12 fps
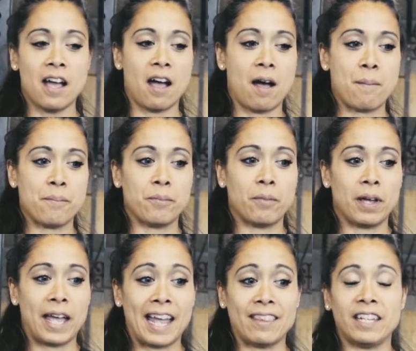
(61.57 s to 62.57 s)

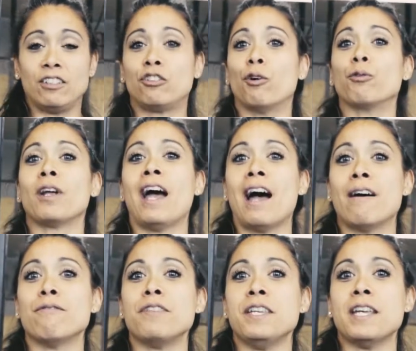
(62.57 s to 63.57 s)
and they don't
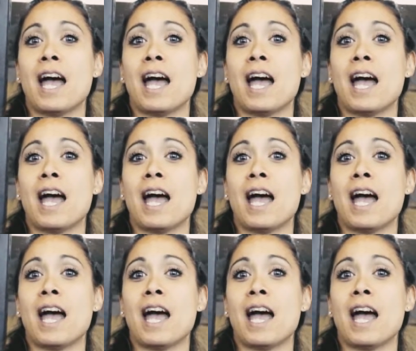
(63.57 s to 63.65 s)
have the